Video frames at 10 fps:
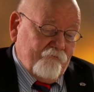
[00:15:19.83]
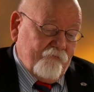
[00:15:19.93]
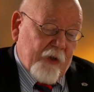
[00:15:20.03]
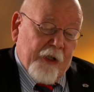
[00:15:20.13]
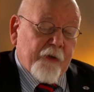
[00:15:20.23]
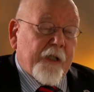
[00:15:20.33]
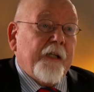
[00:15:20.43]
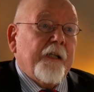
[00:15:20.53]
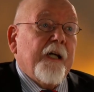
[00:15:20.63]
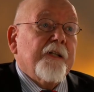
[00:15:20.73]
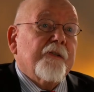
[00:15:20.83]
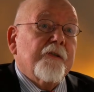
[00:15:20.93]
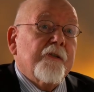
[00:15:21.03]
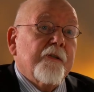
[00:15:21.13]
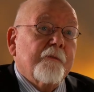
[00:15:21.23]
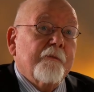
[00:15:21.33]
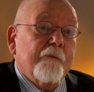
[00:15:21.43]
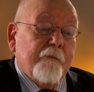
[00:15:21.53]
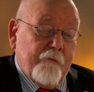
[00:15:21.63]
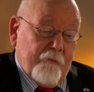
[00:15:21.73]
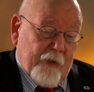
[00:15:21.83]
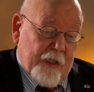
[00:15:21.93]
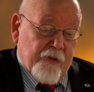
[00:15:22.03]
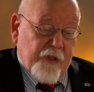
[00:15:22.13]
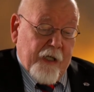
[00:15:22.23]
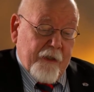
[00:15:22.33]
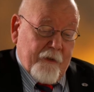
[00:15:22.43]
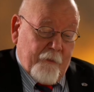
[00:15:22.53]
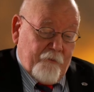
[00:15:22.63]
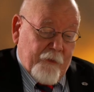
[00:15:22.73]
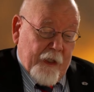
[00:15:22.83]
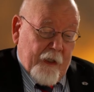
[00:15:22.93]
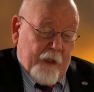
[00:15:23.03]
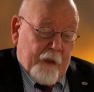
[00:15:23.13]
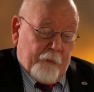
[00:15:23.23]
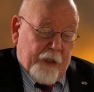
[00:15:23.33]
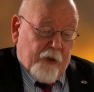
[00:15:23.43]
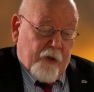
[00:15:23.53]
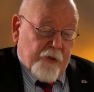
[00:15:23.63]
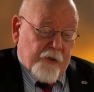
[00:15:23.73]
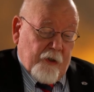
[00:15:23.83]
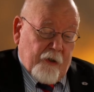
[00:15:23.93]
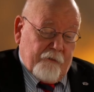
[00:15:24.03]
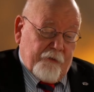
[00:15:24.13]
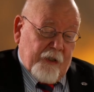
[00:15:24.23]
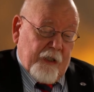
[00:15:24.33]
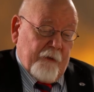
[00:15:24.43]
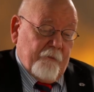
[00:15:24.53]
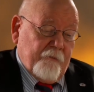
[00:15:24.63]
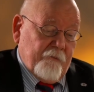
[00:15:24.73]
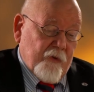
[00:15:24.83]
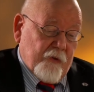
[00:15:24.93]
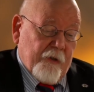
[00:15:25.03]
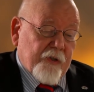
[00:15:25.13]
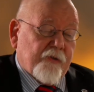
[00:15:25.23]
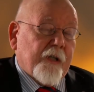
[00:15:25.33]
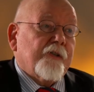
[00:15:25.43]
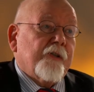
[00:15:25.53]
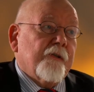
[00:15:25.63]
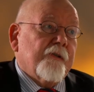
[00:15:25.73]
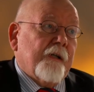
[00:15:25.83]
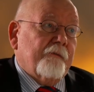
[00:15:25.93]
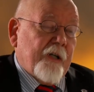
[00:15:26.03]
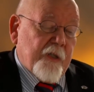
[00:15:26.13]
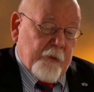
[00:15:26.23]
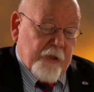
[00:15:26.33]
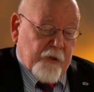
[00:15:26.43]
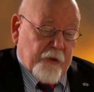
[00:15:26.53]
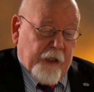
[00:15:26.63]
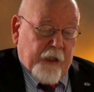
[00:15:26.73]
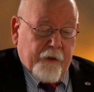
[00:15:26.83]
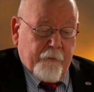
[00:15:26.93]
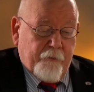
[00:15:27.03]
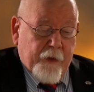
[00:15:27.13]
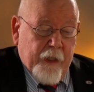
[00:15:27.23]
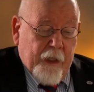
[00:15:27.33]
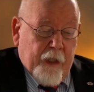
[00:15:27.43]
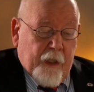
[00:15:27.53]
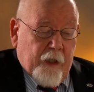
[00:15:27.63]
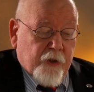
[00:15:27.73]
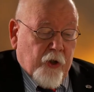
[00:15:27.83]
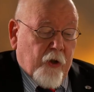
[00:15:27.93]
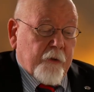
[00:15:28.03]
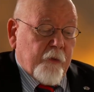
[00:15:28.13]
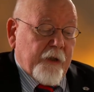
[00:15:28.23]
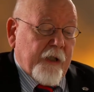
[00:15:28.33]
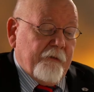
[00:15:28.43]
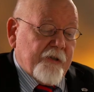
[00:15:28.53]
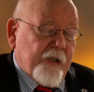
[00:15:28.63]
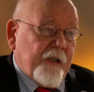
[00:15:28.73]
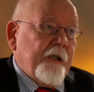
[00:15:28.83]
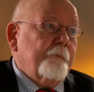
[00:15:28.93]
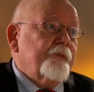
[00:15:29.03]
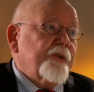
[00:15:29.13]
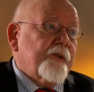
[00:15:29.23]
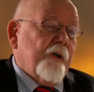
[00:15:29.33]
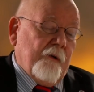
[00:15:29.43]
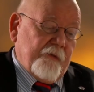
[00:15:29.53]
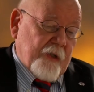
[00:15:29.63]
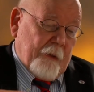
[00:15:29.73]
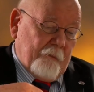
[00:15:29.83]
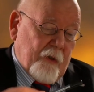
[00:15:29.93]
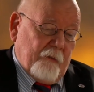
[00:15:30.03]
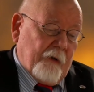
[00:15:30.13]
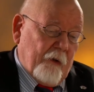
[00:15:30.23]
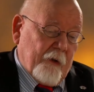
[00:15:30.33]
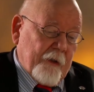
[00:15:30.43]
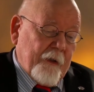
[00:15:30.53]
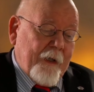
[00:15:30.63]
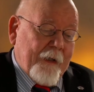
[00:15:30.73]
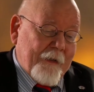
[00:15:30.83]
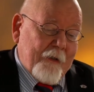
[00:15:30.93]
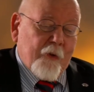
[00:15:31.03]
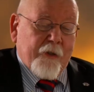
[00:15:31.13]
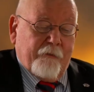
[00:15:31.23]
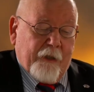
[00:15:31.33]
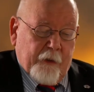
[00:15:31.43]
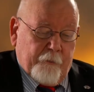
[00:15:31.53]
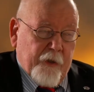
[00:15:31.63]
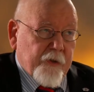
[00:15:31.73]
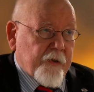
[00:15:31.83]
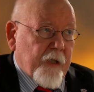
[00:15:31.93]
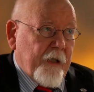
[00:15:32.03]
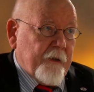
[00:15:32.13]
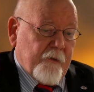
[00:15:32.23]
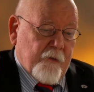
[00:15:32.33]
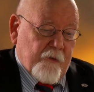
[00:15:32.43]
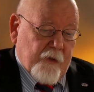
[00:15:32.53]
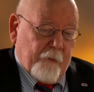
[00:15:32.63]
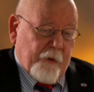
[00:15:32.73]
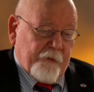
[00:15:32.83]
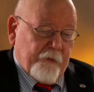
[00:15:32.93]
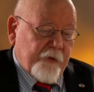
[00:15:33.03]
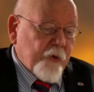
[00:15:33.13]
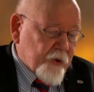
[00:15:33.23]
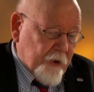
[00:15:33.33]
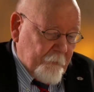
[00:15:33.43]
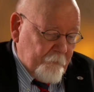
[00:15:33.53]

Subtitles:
without any guests inside because of the restrictions and very special care. Sean will give us a glimpse of some of our new developments and some of the future.